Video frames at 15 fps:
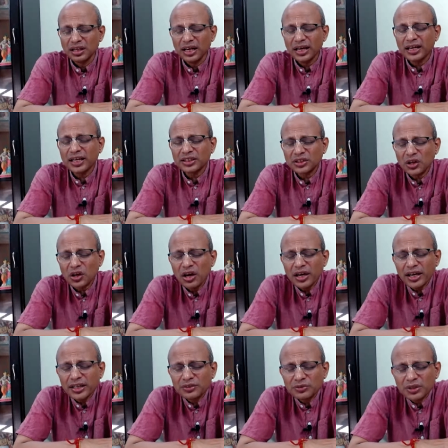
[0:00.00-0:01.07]
and as long
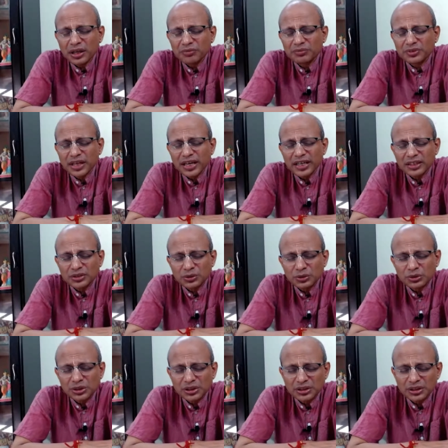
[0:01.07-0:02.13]
as we have that
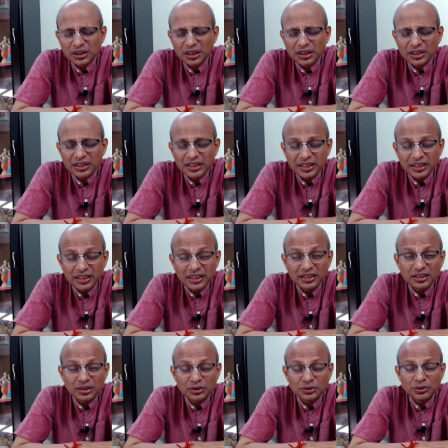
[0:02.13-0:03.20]
association or a
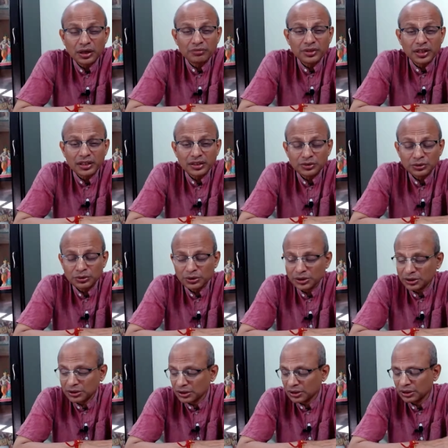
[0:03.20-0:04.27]
tendency to have that
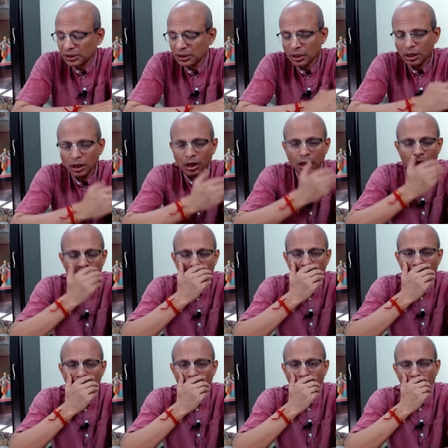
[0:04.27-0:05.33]
association,
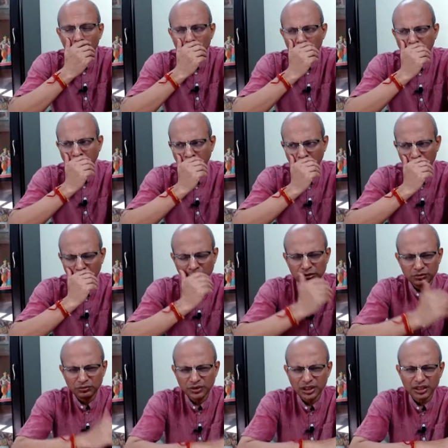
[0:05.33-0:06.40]

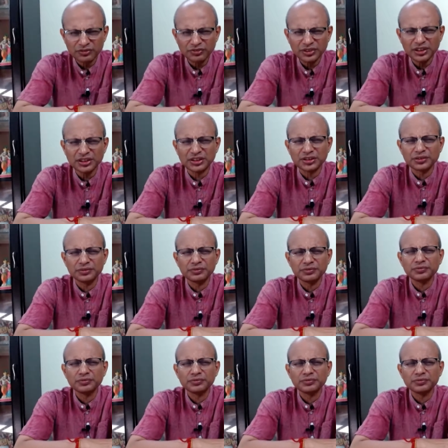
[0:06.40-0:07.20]
we are finished.